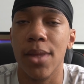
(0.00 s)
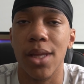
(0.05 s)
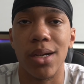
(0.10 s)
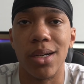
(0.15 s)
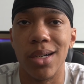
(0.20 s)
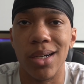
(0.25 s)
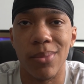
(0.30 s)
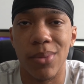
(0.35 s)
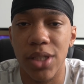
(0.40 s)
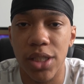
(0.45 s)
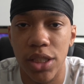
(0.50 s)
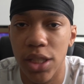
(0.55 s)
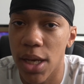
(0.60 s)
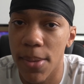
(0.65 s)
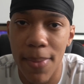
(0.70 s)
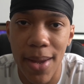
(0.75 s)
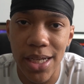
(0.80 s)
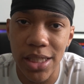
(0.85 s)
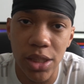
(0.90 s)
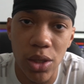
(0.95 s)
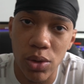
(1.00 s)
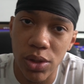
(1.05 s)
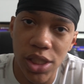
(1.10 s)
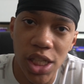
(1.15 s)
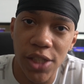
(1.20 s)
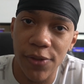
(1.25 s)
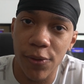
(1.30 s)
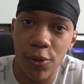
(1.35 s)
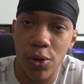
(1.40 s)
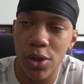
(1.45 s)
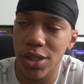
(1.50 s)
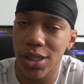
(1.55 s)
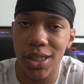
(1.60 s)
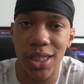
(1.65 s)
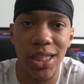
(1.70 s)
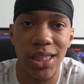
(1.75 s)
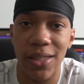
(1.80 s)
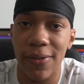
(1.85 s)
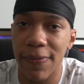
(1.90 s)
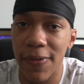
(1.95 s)
it makes no sense for us to
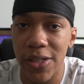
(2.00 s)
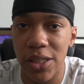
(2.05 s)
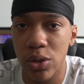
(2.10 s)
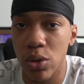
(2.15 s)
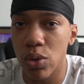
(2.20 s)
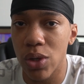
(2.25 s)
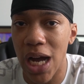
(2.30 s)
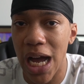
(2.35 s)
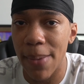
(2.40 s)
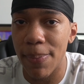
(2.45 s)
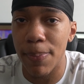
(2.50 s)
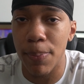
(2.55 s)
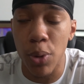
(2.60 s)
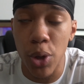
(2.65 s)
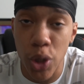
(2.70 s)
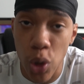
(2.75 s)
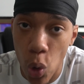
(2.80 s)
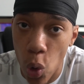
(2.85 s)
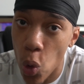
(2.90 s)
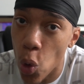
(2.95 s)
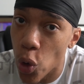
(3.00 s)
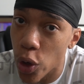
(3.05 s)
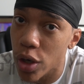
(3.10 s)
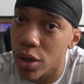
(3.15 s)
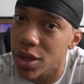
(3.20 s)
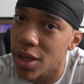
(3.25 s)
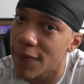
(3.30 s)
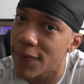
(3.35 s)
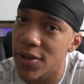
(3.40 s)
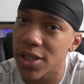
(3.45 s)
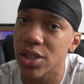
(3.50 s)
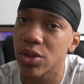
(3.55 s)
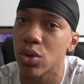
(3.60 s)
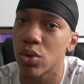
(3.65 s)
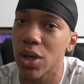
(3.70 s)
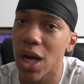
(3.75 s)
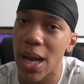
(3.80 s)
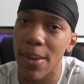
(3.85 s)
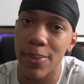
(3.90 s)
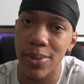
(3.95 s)
get the physical copy, pre-order the physical
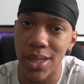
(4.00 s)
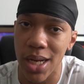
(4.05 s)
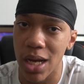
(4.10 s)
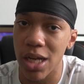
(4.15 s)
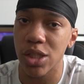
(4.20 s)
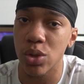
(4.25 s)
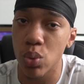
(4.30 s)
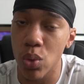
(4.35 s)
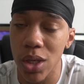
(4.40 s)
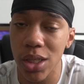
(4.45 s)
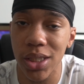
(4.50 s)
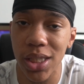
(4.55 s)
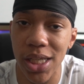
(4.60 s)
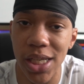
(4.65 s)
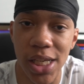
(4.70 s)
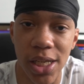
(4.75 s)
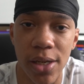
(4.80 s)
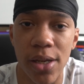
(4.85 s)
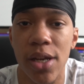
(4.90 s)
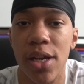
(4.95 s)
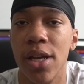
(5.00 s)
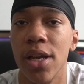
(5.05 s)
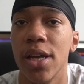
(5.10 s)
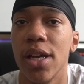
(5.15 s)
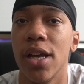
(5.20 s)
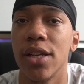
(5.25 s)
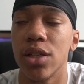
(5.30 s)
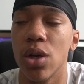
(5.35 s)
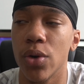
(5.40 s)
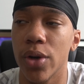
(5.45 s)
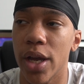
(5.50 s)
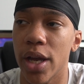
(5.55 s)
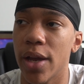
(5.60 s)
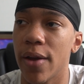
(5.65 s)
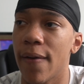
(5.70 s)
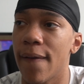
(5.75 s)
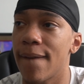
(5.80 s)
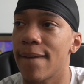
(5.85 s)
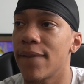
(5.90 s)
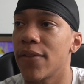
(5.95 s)
copy. Now, it's one thing is,
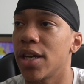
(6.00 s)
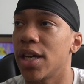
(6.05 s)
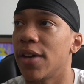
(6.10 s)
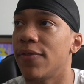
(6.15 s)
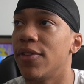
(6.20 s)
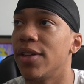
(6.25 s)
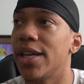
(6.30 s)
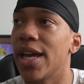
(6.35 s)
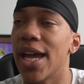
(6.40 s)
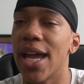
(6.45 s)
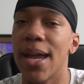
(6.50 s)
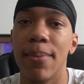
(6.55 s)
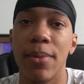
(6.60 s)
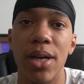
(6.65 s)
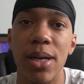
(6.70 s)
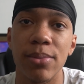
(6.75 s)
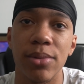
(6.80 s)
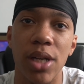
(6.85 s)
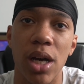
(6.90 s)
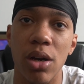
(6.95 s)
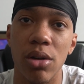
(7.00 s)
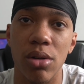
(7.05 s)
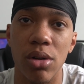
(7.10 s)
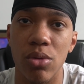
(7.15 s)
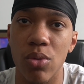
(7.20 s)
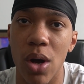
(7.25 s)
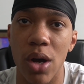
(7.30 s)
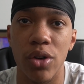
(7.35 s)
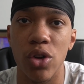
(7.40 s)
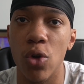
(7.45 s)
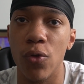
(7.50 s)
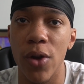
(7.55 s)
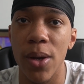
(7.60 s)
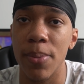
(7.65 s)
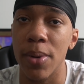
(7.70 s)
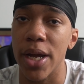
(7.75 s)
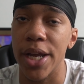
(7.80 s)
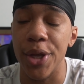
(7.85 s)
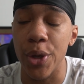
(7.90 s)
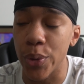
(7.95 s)
okay, if the game comes out around
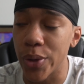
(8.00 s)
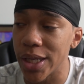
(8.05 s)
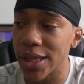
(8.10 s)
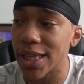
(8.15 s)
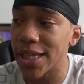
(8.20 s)
November and you get